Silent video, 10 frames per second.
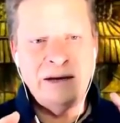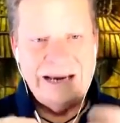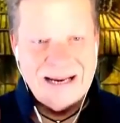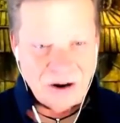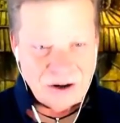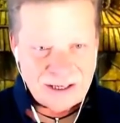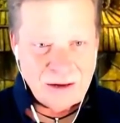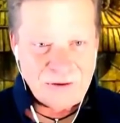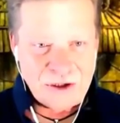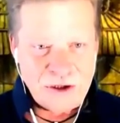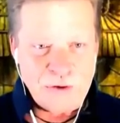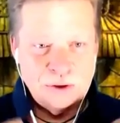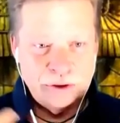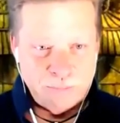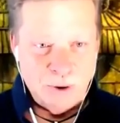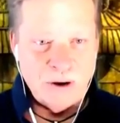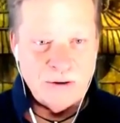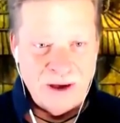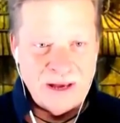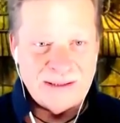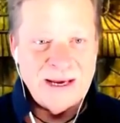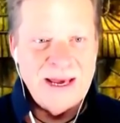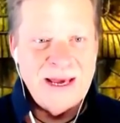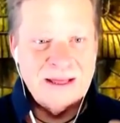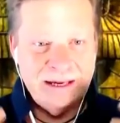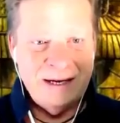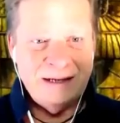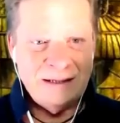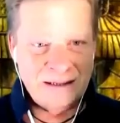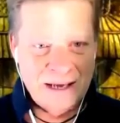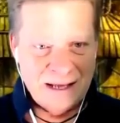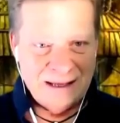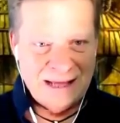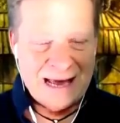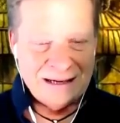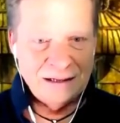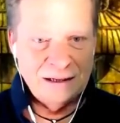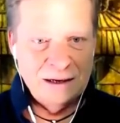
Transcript: in ourselves too, there's a part of us that needs to that